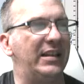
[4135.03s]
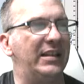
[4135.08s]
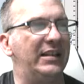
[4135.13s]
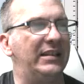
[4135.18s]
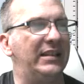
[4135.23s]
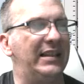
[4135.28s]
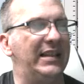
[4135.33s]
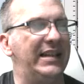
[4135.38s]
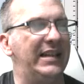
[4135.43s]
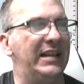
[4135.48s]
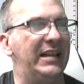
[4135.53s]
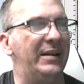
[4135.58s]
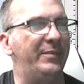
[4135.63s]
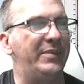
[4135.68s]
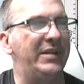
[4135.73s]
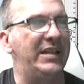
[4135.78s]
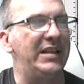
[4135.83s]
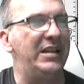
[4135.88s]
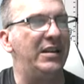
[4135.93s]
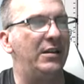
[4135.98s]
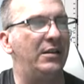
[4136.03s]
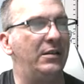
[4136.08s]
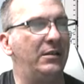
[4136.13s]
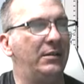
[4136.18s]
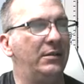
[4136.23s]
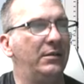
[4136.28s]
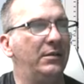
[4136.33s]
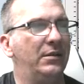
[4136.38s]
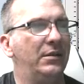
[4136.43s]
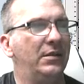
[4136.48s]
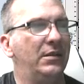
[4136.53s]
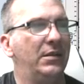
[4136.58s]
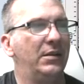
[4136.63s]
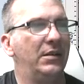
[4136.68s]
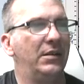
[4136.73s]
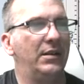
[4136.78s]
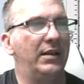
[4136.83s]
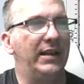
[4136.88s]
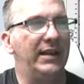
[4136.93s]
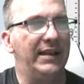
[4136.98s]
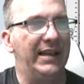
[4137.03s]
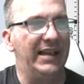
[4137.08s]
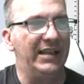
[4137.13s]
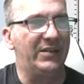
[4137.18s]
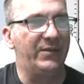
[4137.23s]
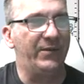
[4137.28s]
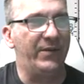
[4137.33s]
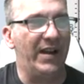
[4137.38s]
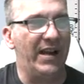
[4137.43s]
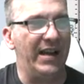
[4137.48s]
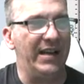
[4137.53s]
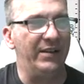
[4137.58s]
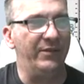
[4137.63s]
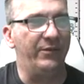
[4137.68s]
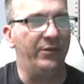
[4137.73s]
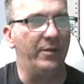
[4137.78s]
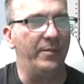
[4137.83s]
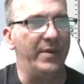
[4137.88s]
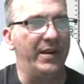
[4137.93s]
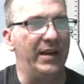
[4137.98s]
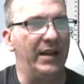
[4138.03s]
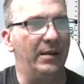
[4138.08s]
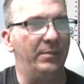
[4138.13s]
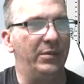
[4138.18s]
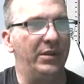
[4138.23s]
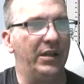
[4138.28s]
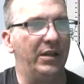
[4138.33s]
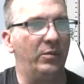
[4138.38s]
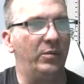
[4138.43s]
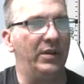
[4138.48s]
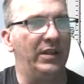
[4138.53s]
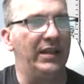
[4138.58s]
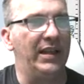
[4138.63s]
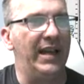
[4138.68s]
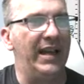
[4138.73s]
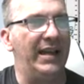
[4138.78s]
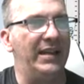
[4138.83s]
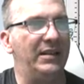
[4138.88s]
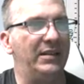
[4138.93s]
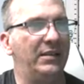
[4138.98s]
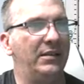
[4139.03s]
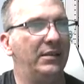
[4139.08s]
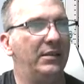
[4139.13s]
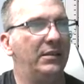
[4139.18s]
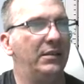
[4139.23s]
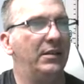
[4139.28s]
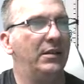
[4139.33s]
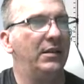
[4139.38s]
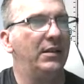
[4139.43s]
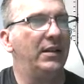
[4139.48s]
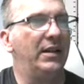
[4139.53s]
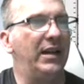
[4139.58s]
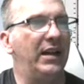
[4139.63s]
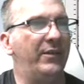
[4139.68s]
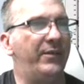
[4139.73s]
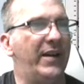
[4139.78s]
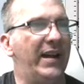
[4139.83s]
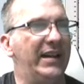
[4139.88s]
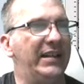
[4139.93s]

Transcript: delete it up to here, and that's fine for me. I'm good with that. And if I